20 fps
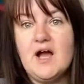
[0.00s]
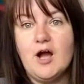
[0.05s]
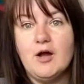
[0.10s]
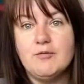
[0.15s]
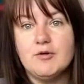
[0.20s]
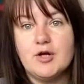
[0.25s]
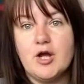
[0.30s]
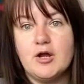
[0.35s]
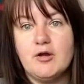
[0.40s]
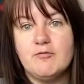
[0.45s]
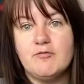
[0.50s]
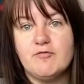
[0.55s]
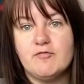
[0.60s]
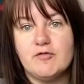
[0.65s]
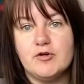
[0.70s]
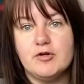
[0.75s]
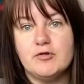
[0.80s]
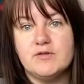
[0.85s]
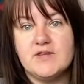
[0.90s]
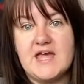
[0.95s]
I'll go
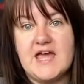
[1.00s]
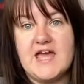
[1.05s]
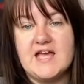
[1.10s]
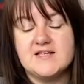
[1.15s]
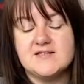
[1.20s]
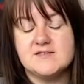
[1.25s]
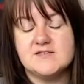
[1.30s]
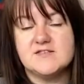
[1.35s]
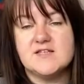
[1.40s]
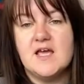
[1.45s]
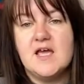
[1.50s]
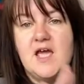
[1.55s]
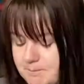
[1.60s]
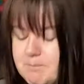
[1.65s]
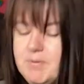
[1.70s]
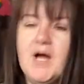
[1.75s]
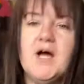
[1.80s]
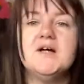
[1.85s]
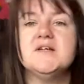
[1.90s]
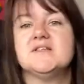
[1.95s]
through this,
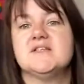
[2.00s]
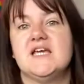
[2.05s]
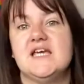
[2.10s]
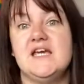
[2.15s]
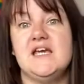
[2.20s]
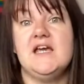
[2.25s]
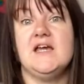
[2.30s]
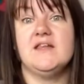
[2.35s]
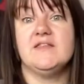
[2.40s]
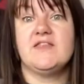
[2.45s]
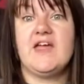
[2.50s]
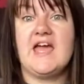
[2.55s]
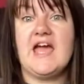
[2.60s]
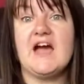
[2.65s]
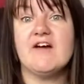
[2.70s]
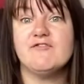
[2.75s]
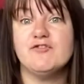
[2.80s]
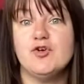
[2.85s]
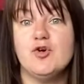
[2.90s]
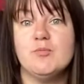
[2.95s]
but they
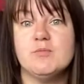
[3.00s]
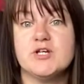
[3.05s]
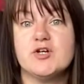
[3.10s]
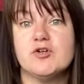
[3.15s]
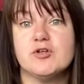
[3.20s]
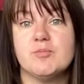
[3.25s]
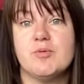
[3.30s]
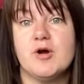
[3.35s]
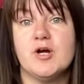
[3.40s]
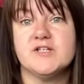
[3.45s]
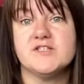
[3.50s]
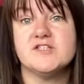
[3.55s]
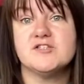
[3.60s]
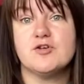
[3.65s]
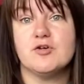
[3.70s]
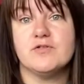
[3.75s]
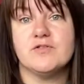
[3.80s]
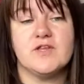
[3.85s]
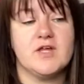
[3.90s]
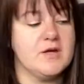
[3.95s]
have normally got the prices
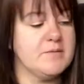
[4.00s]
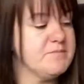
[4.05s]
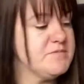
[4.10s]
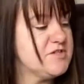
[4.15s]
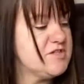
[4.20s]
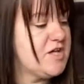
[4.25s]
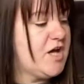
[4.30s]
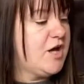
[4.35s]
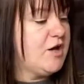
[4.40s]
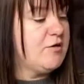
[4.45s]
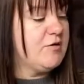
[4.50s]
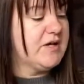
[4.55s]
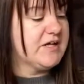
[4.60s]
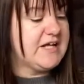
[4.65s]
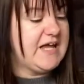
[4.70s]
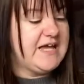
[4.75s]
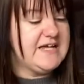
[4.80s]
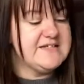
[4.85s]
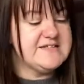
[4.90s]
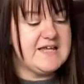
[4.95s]
on them. So in
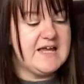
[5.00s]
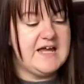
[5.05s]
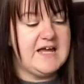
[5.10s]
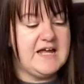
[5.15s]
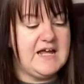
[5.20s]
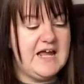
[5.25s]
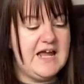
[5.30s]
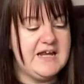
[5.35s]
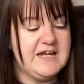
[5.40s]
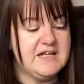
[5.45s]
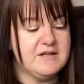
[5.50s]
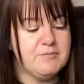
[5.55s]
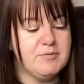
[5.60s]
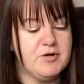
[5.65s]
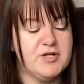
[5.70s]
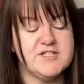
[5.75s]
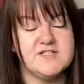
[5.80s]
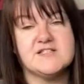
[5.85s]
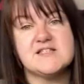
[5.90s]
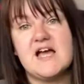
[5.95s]
case any of the
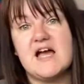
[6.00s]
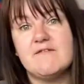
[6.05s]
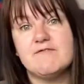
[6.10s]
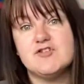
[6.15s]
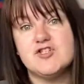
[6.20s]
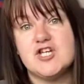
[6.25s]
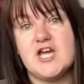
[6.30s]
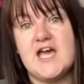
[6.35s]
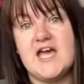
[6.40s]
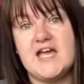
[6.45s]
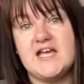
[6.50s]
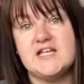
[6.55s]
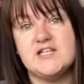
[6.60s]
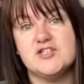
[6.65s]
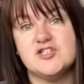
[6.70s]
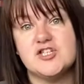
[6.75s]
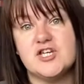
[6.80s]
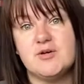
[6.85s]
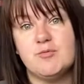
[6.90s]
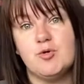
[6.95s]
prices have
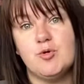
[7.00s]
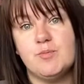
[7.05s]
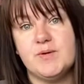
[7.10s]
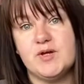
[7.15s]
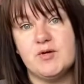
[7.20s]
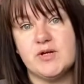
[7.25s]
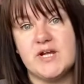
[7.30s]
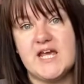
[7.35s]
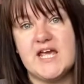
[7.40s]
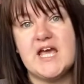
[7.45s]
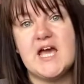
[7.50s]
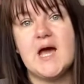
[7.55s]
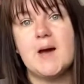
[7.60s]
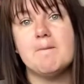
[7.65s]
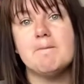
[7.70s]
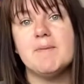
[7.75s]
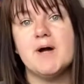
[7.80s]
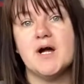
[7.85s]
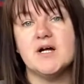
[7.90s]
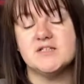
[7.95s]
changed, it will be on here,
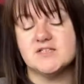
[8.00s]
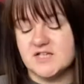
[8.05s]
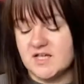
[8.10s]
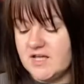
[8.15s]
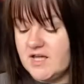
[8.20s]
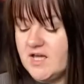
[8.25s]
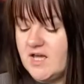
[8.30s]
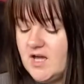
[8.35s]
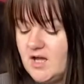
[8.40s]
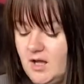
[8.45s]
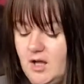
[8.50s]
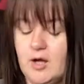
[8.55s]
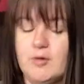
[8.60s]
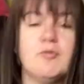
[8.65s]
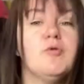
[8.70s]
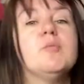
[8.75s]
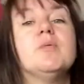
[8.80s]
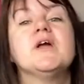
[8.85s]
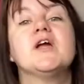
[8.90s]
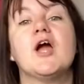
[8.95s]
but I
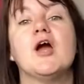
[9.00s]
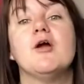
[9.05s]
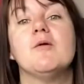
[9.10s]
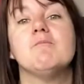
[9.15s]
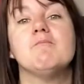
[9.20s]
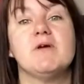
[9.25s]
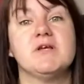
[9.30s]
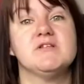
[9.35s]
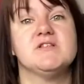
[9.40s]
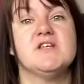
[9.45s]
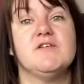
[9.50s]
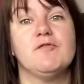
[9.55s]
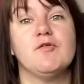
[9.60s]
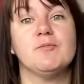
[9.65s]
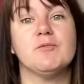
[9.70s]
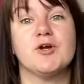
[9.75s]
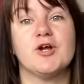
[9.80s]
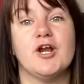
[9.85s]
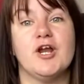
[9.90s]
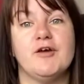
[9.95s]
will be going mostly from
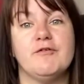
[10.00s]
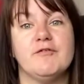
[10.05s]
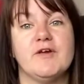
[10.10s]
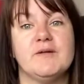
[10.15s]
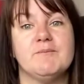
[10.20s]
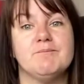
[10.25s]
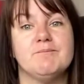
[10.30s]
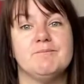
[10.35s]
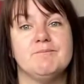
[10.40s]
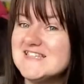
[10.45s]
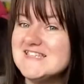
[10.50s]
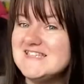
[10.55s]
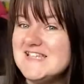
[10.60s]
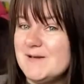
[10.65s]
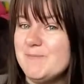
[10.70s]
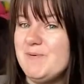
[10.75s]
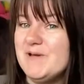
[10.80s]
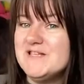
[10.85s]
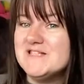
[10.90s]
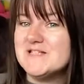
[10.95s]
the clothing. Let's
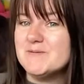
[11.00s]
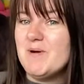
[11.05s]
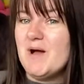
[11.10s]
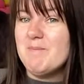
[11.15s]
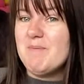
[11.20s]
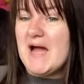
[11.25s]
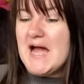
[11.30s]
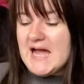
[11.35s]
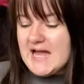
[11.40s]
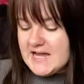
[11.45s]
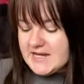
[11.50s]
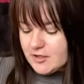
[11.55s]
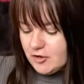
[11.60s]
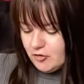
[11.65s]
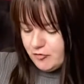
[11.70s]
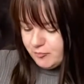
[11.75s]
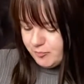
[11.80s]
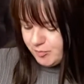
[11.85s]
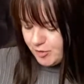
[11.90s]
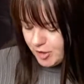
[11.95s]
dip into my bag
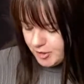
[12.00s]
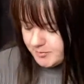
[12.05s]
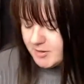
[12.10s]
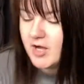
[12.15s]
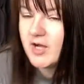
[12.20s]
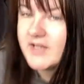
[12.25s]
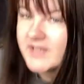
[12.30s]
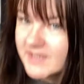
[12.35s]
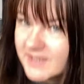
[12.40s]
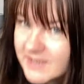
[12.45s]
of Primark.